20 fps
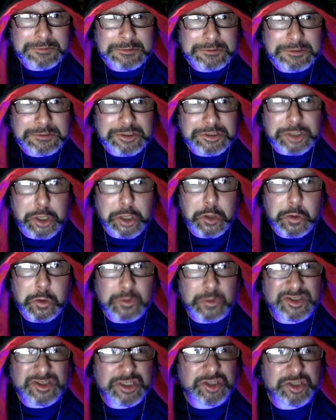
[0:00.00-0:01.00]
So,
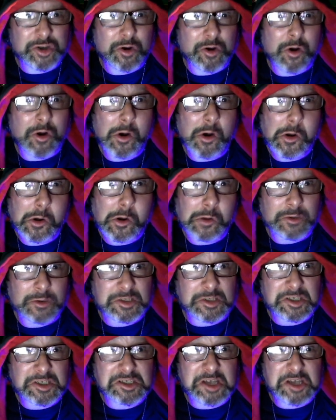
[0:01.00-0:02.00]
since you're all
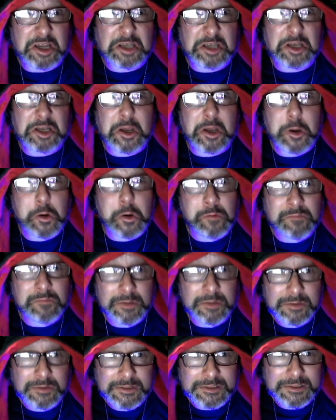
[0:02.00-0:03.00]
stuck at home,
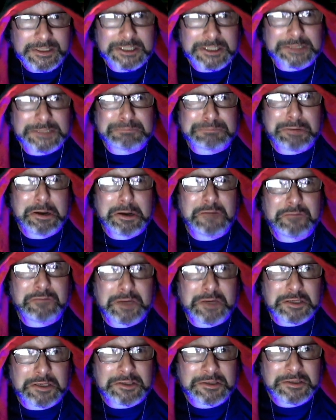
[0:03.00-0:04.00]
it's
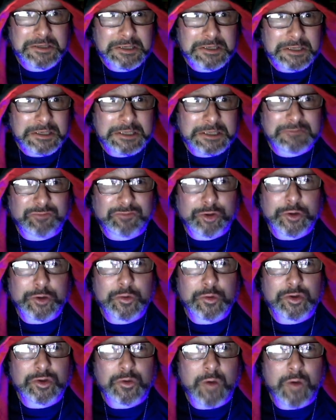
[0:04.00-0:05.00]
perfect for
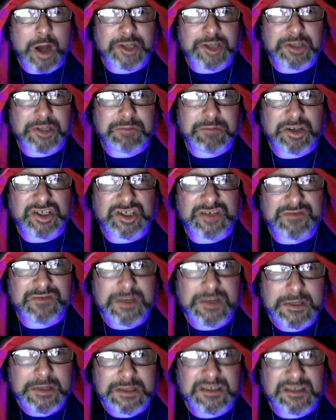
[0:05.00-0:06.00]
you to watch a bunch of
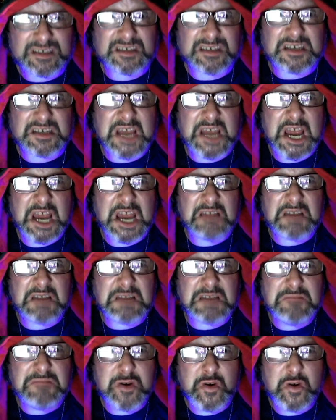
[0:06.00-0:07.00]

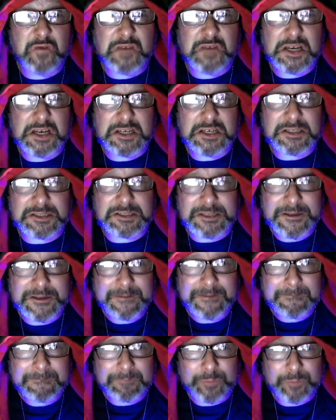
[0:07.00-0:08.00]
scary movies
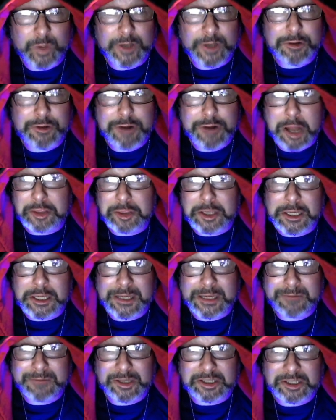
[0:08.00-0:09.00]
while you're not
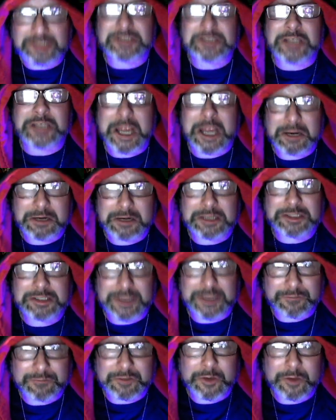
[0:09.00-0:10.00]
thinking about the scary
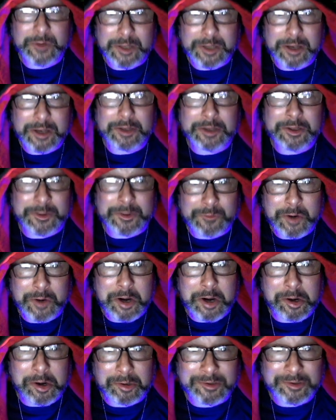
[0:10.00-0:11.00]
stuff going on in the
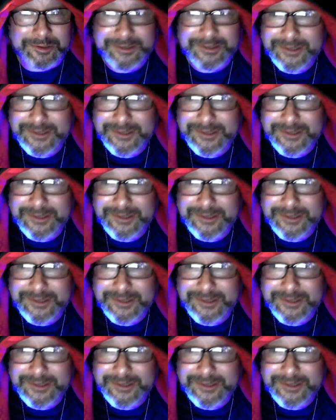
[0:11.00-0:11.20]
world.